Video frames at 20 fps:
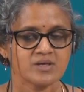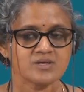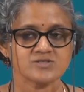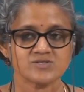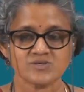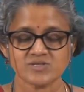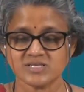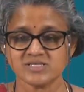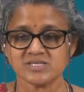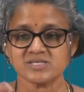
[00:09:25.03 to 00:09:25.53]

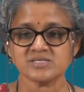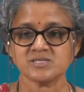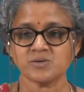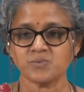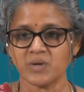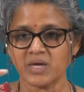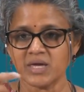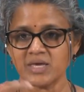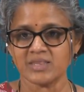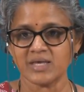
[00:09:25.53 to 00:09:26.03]
So, this is the
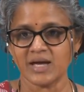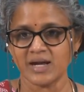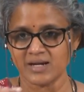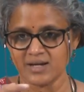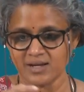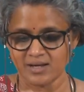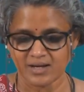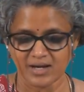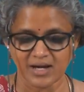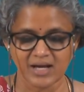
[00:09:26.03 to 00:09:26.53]
way
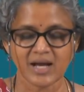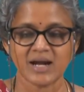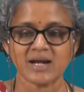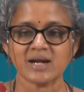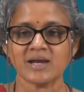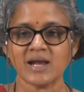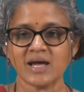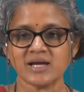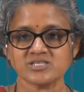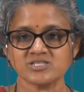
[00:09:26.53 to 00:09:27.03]
that a
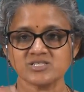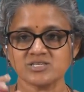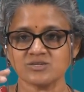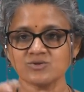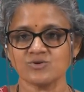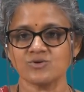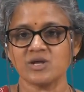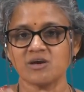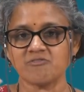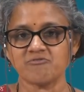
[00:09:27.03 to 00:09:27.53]
contracture
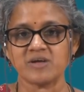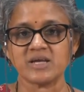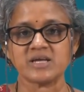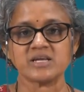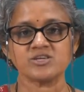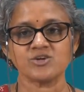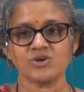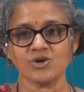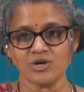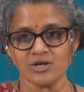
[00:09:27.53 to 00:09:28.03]
could
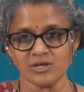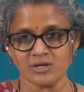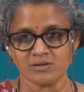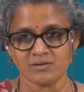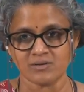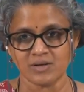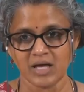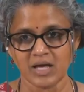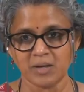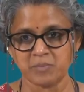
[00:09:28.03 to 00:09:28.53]
affect your
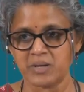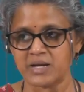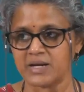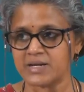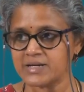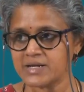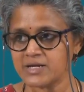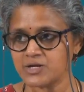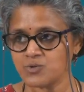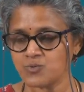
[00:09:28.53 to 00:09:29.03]

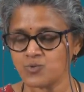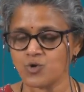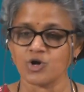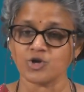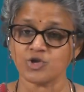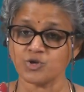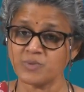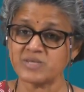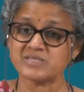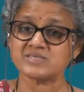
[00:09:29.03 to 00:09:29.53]
ability to walk.
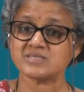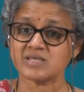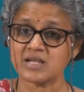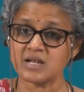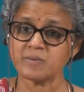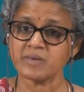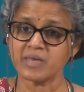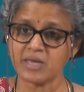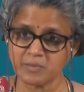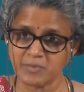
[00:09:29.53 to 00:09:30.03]
You may
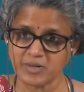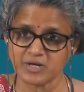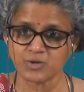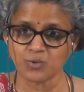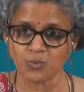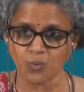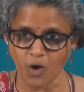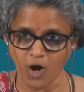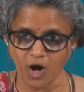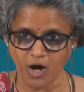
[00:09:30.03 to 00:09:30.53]
still be able
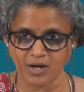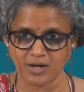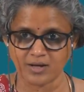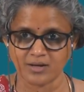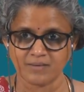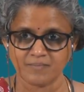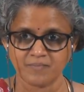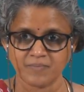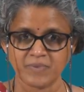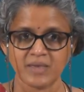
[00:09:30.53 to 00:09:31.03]
to walk,
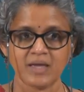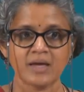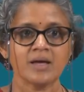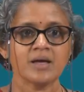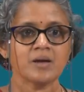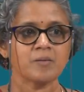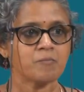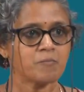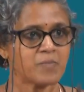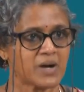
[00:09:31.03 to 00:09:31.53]

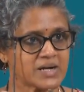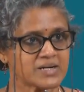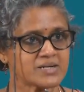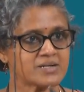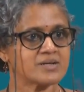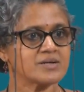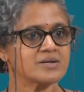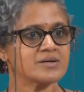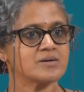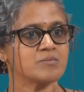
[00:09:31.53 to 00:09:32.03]

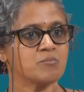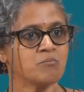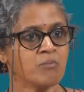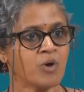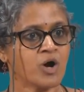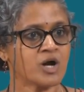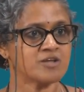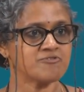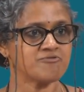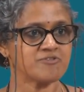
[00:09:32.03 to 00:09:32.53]
but
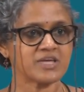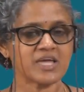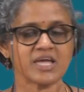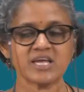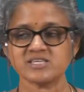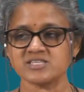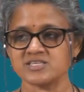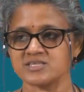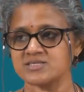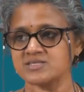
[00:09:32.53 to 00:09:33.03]

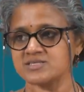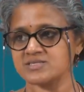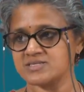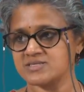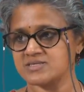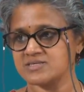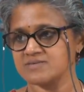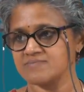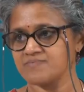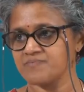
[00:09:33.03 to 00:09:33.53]

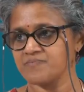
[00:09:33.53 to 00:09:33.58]
modifications